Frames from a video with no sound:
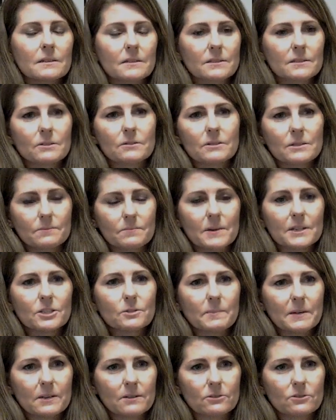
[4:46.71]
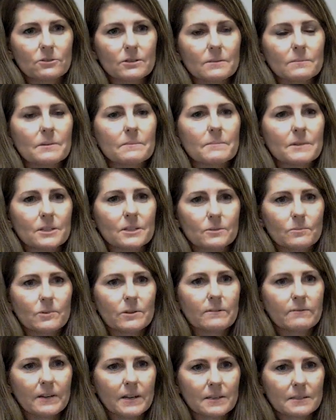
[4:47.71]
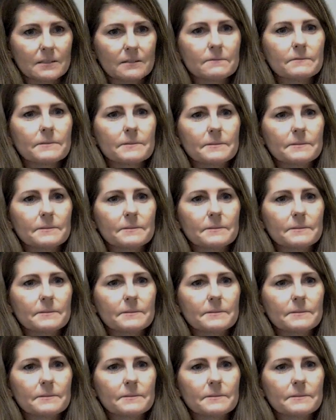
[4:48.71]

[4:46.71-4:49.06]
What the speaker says: So it's much better treatment, much more effective.